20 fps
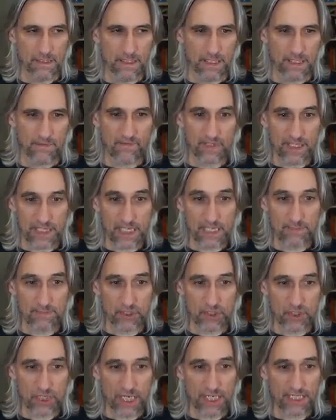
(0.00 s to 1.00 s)
If he keeps
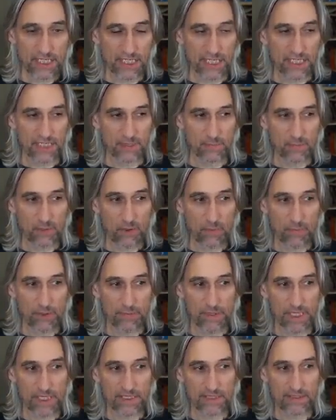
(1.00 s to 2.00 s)
checking, the problem
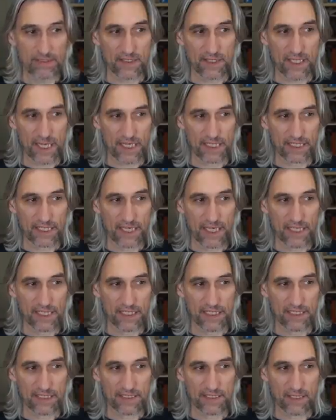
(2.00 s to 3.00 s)
is that that king
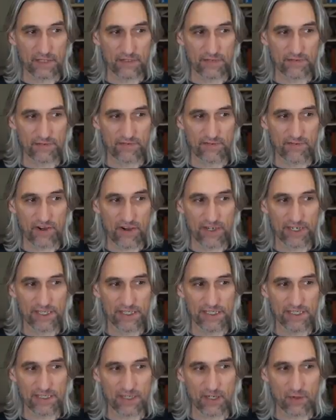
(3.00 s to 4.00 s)
is going to
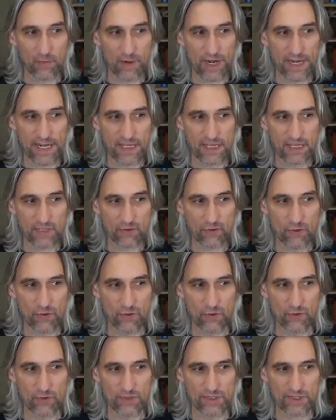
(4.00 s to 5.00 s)
find a way
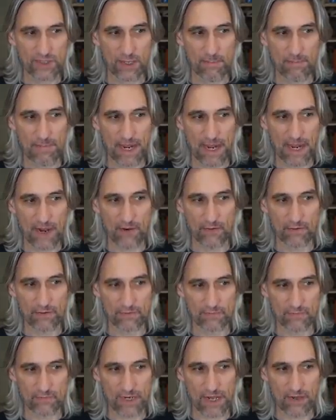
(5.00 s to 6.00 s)
through somehow
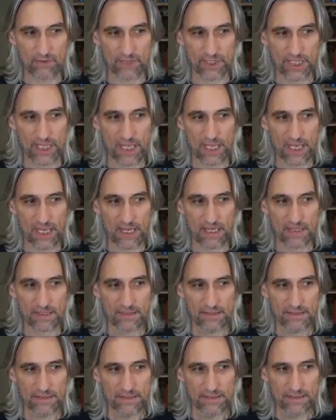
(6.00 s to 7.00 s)
round here,
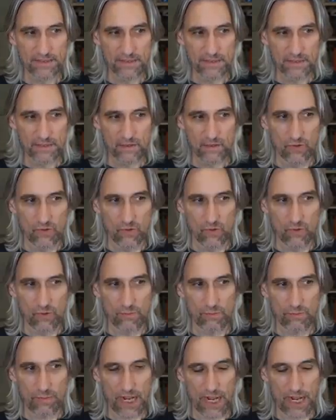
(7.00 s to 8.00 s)
or
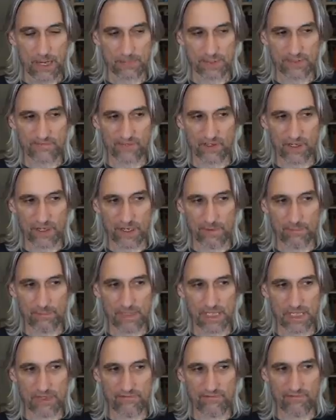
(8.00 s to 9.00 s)
perhaps via
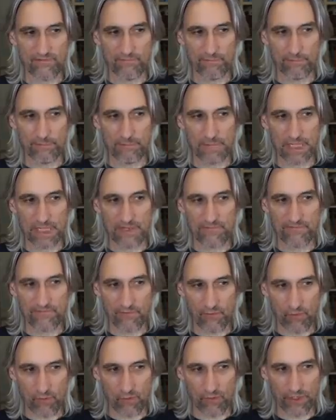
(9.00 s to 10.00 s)
b
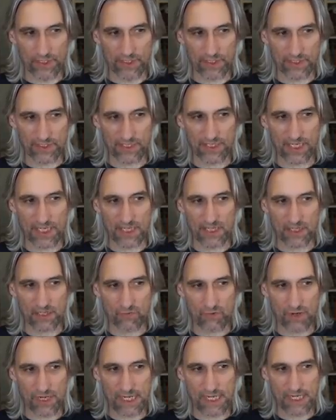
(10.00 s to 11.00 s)
four into c
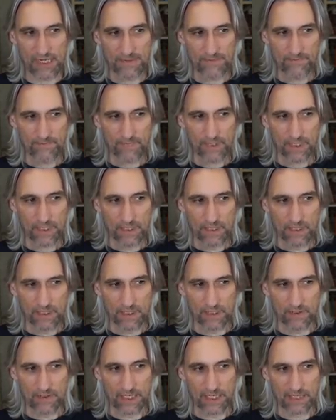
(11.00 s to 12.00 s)
three. You
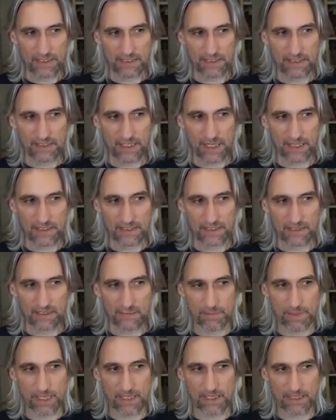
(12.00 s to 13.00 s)
know, that's that's going to
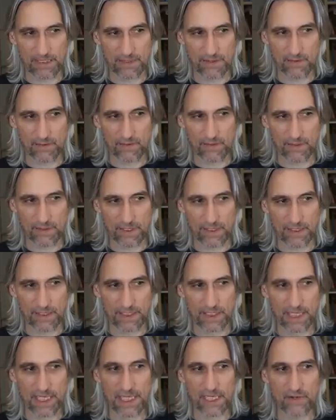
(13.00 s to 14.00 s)
be a, a
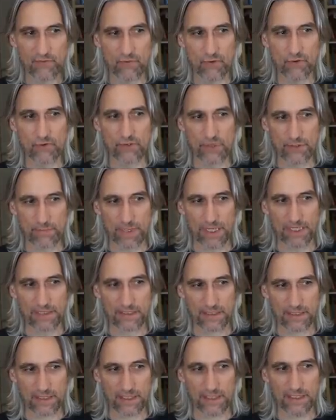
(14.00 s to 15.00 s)
key route
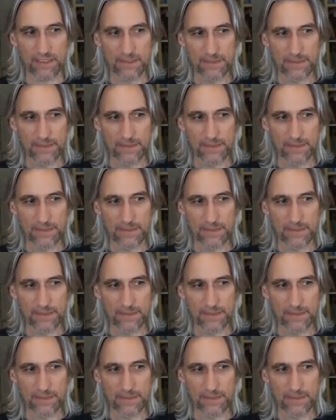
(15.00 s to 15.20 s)
basically